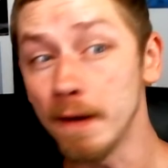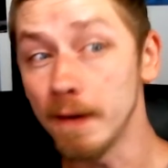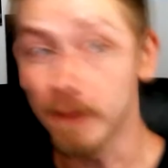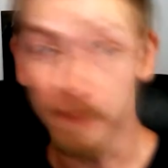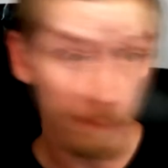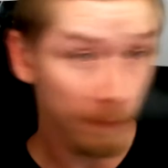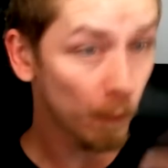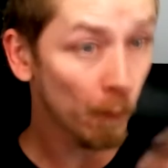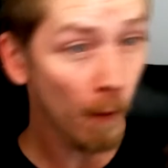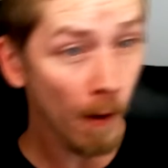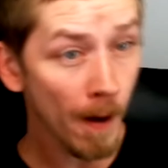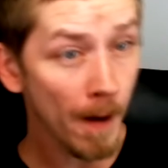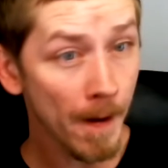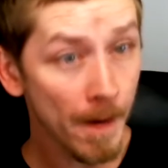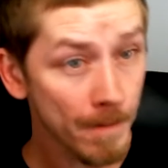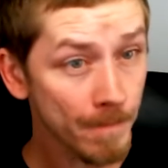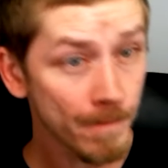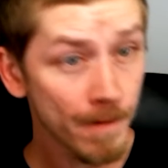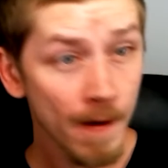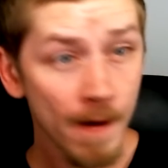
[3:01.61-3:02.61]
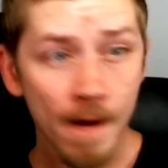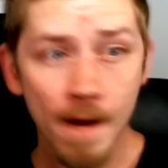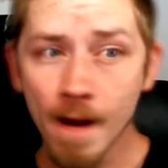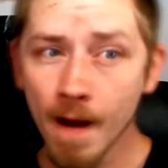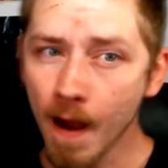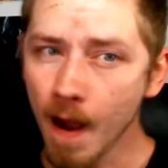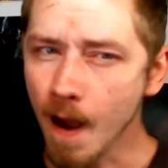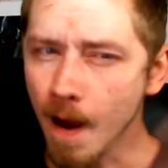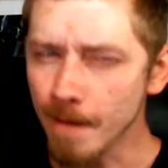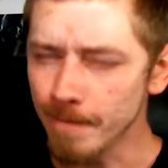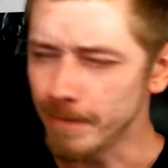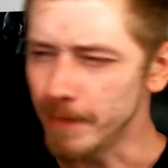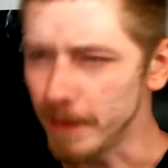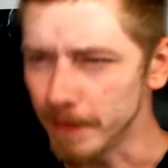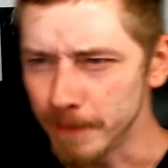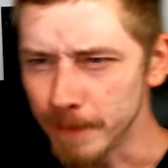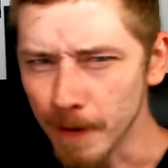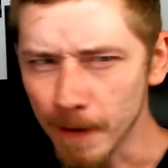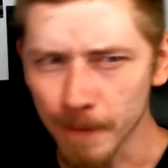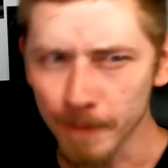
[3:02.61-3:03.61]
his wife have the
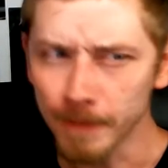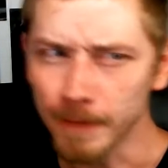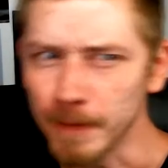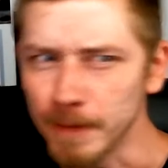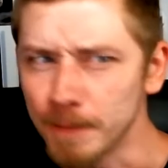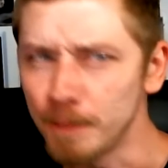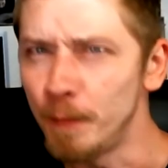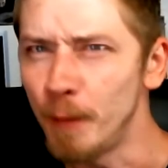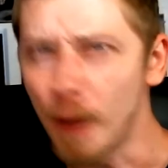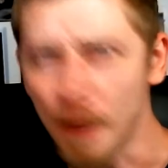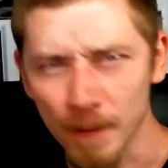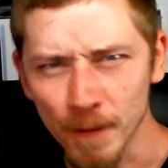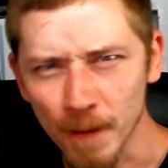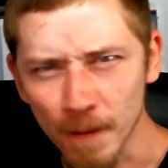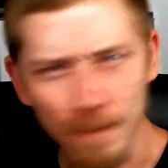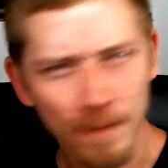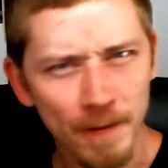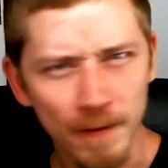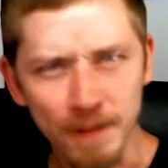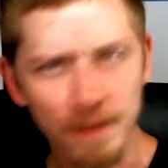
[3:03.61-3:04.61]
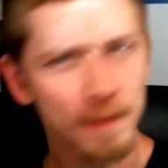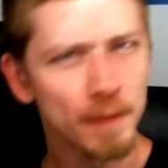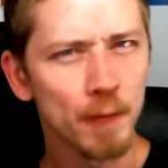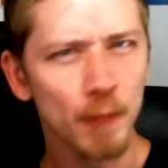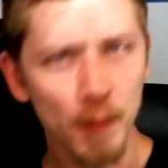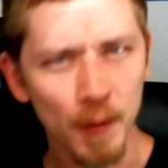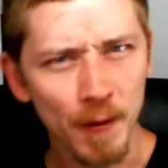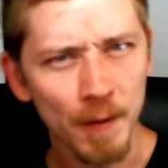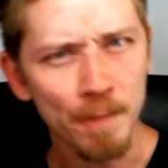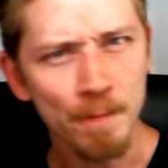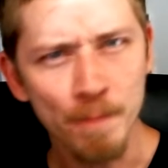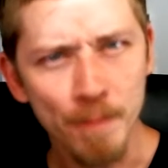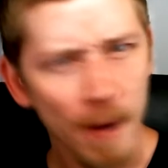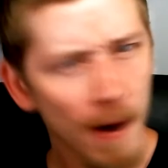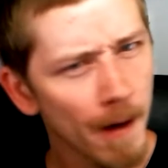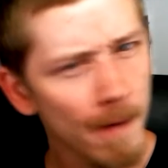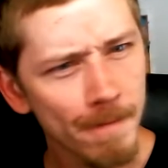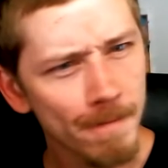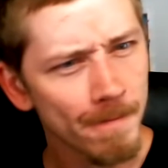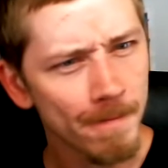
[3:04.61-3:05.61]
darkest part of the story
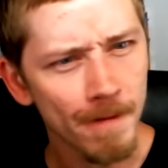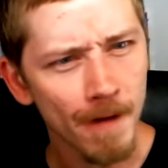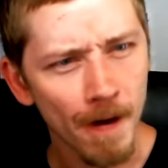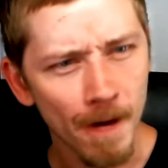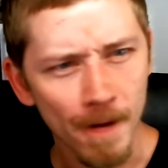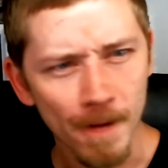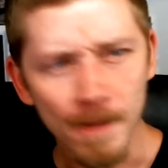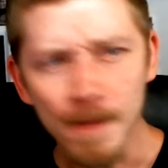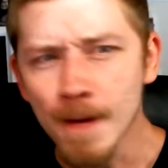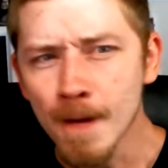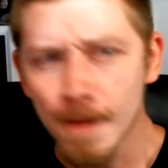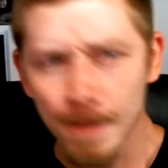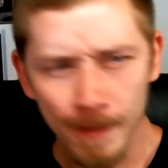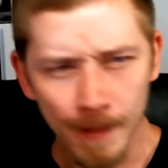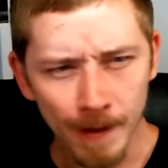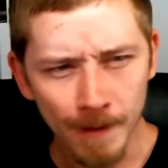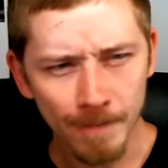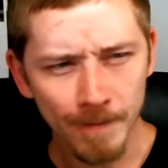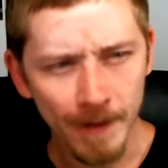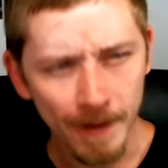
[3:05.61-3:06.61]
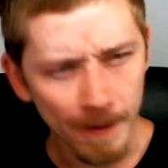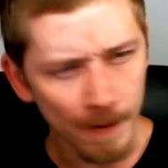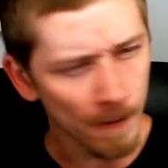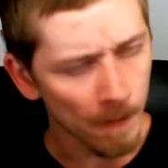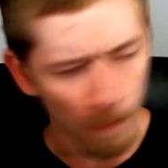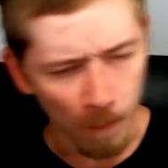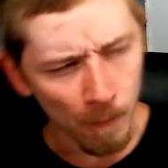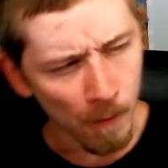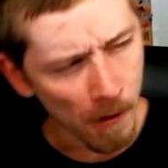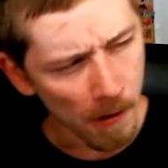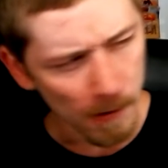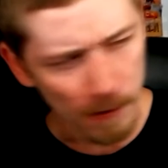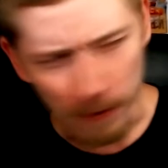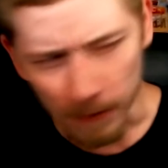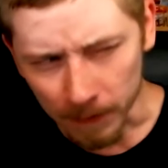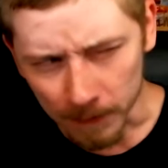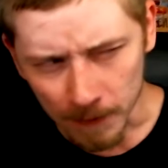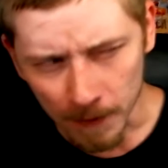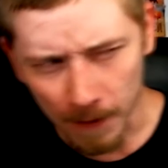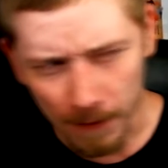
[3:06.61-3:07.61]
by far, living in a
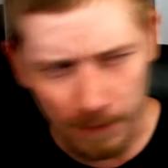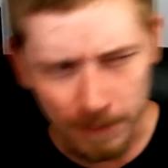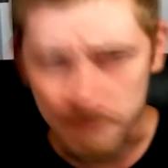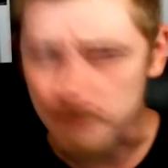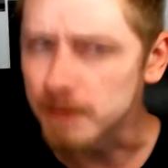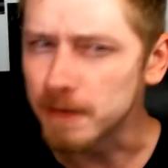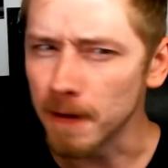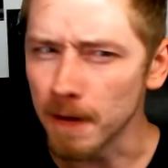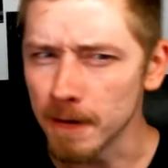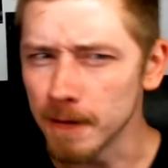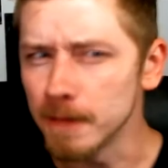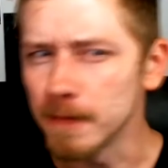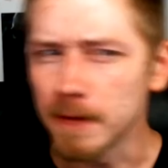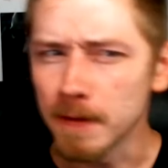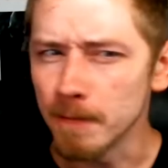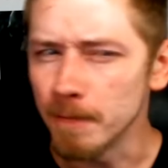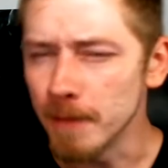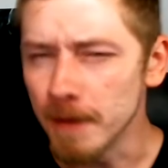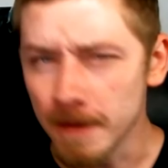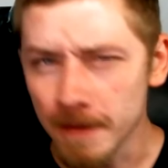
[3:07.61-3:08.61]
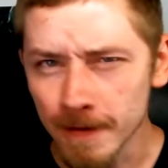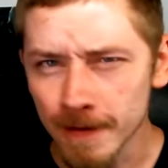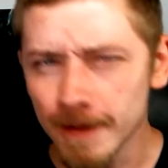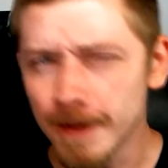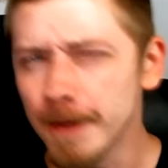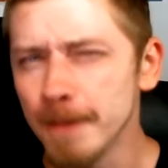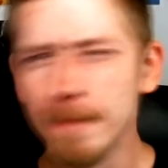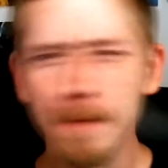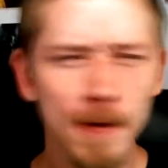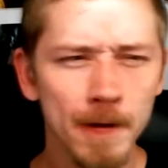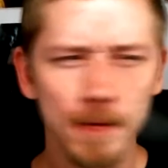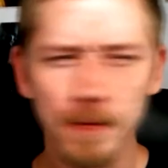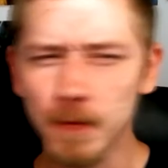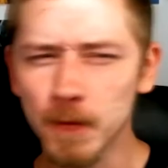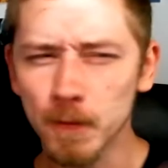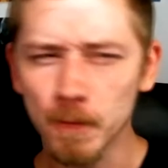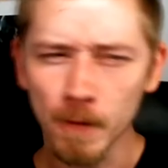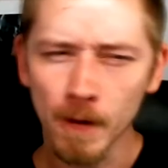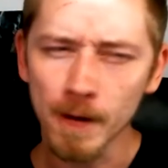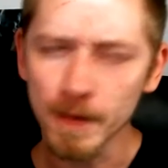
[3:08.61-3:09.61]
Walking Dead style community where
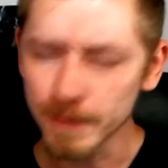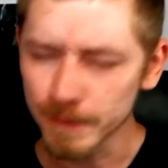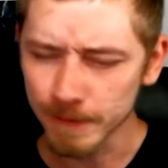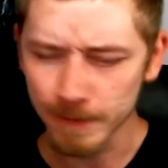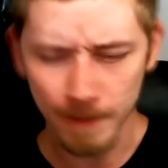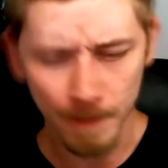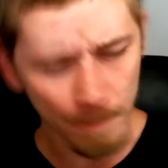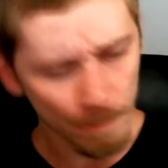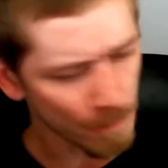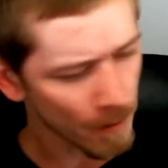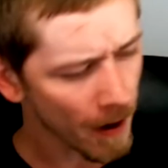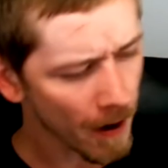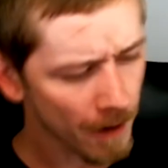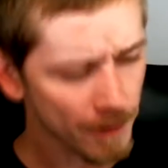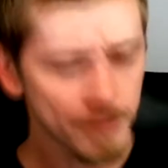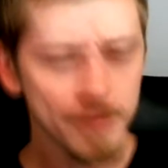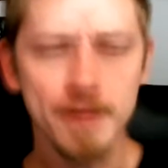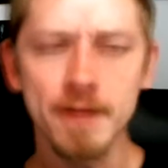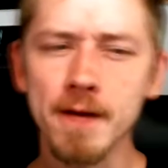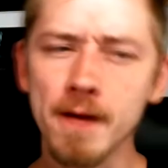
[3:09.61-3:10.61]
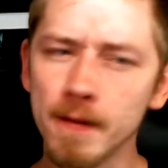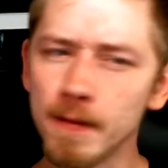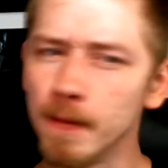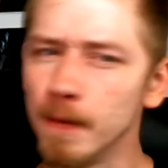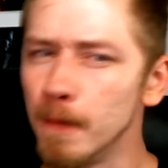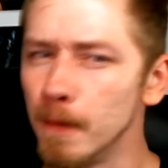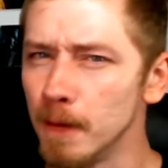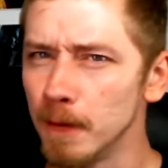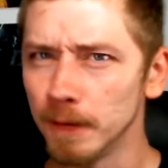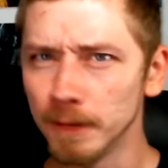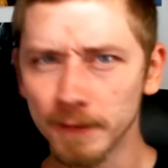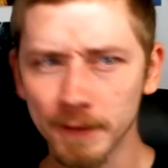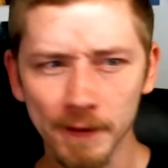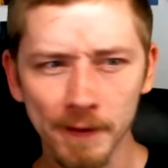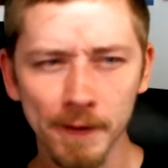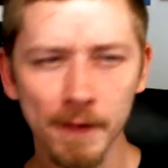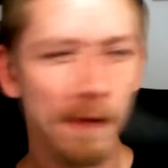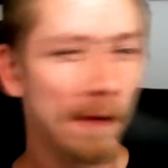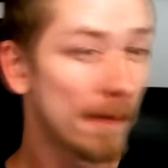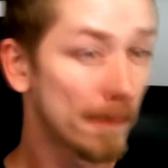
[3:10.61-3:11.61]
trust, compassion, and
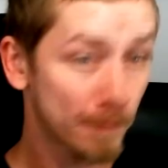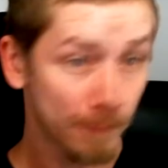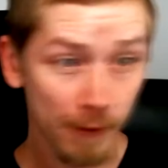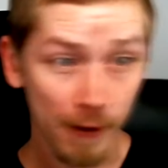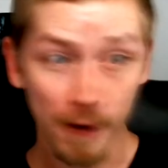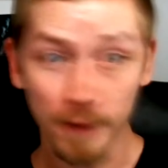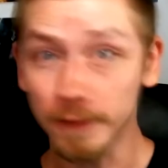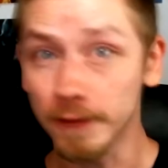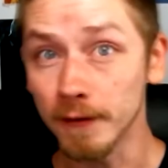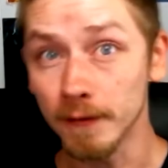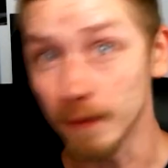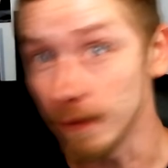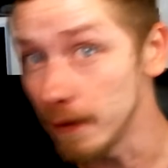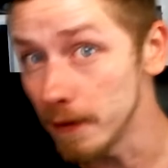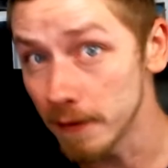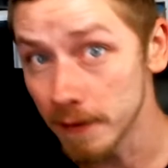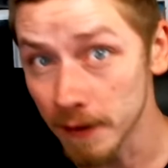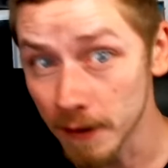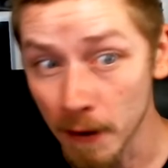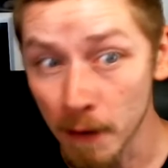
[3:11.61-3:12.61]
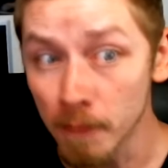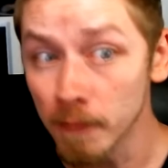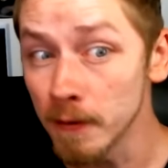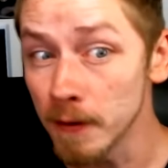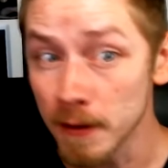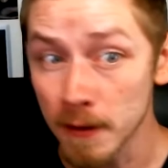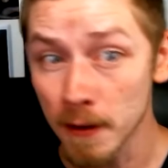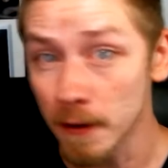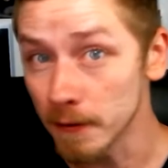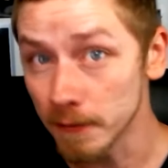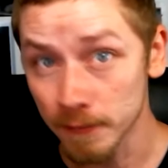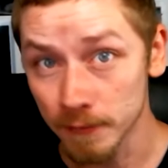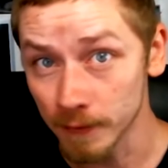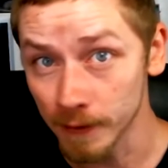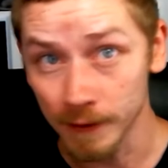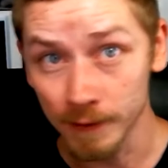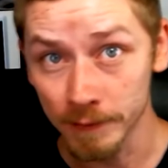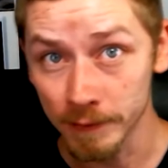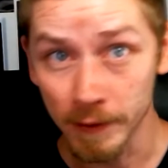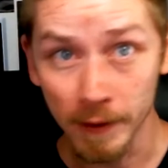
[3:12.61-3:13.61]
loyalty are practically the only
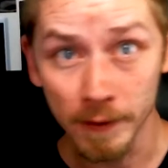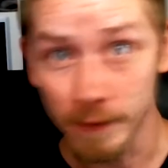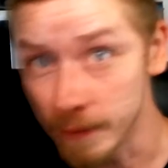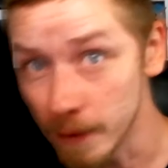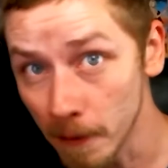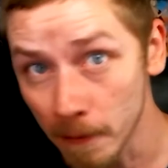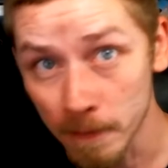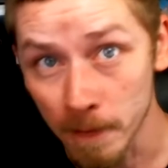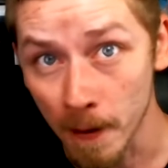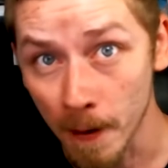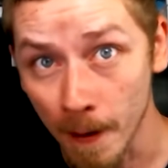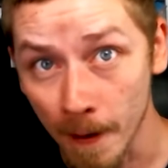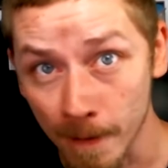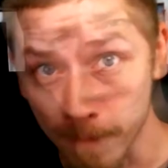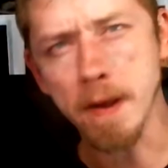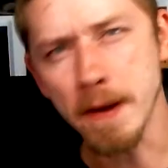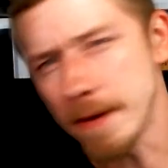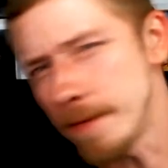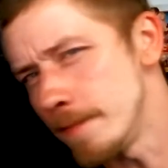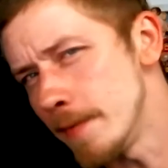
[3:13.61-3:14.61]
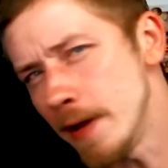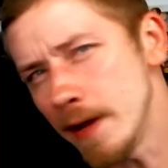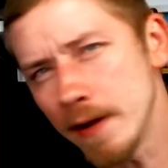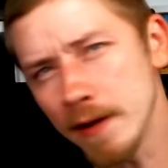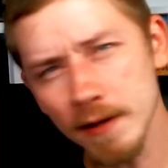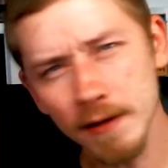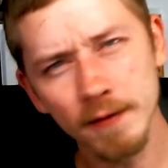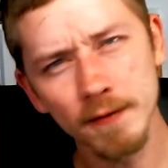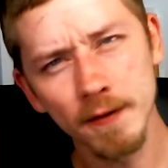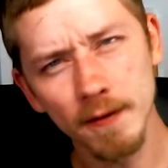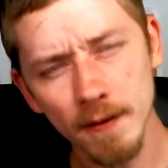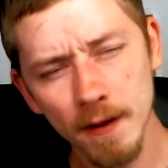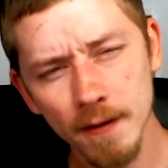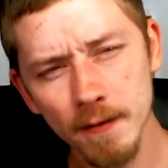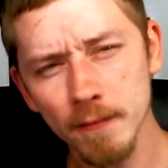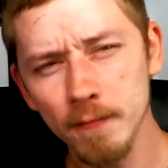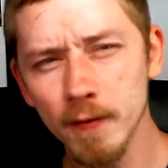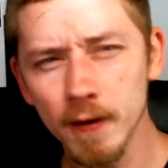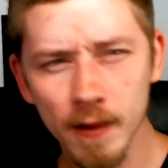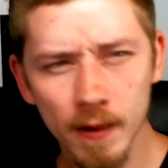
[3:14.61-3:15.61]
luxuries they don't have. Amy is
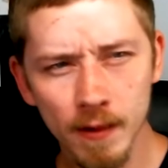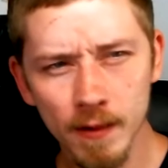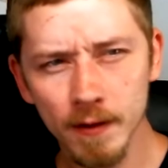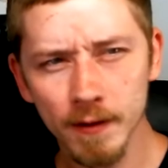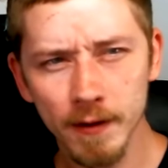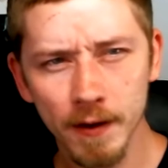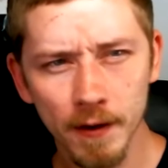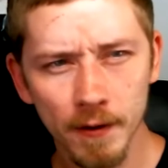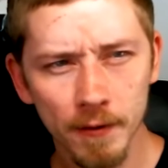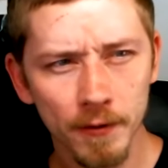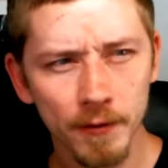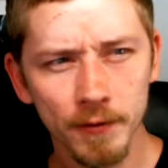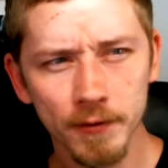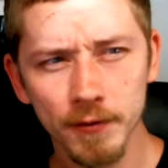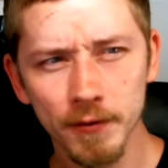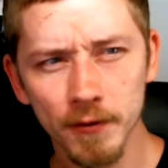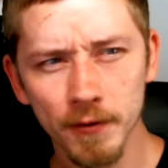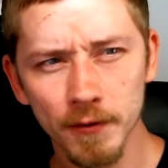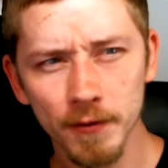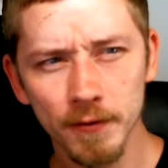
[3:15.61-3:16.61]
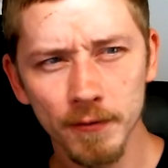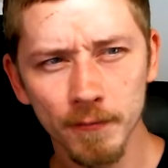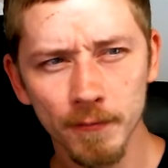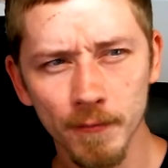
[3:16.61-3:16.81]
another one of the characters